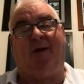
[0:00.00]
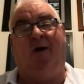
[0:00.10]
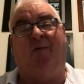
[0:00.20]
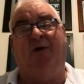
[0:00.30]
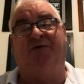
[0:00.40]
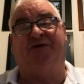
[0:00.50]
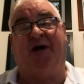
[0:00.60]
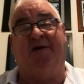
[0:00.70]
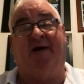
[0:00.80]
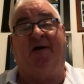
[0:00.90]
will
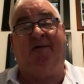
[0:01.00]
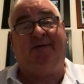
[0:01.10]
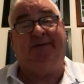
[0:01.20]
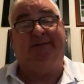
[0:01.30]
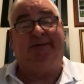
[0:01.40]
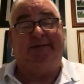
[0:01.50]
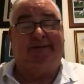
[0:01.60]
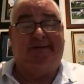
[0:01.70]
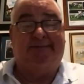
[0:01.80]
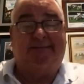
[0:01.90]
say, though,
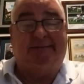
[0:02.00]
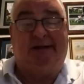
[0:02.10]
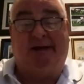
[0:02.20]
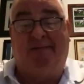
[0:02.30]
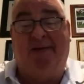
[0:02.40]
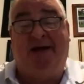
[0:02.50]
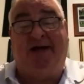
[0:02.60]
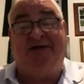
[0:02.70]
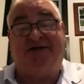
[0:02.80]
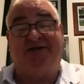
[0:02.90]

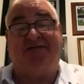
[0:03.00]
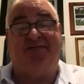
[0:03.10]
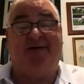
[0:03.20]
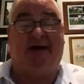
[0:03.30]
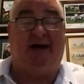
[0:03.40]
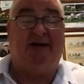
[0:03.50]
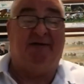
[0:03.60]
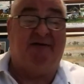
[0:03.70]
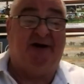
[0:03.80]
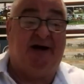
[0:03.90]
committees, again, the
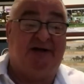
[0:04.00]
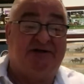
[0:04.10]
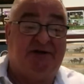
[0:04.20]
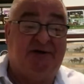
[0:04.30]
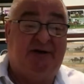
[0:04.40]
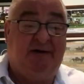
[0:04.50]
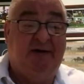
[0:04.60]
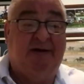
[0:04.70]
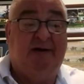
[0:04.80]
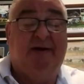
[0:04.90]
VRC,
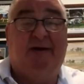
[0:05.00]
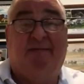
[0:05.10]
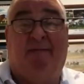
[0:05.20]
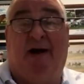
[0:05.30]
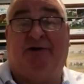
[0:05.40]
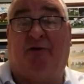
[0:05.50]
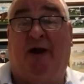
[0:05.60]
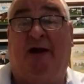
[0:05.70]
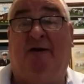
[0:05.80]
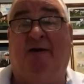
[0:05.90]
mucked
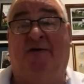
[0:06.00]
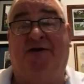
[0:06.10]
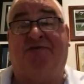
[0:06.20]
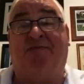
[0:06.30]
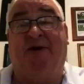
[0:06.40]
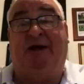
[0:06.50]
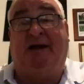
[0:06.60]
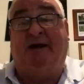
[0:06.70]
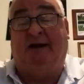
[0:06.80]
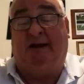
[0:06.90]
around. This
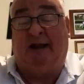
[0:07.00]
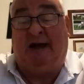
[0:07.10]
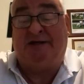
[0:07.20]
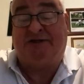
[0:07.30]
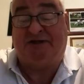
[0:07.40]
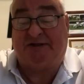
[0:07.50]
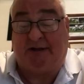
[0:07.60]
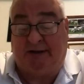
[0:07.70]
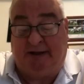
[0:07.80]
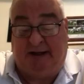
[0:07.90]
meeting last
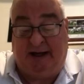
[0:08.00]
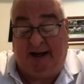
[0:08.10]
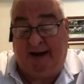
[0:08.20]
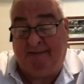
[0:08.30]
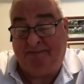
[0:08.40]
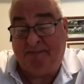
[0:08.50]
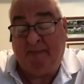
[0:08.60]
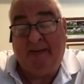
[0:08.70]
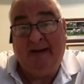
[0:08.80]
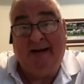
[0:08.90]
year
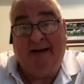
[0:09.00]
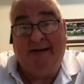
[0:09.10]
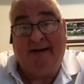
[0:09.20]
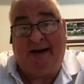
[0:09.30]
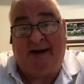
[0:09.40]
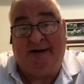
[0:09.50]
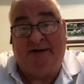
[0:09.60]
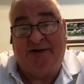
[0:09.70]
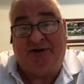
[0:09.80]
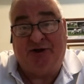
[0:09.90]
had
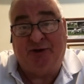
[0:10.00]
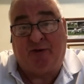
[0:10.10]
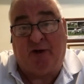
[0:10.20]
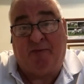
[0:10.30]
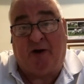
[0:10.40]
2 Group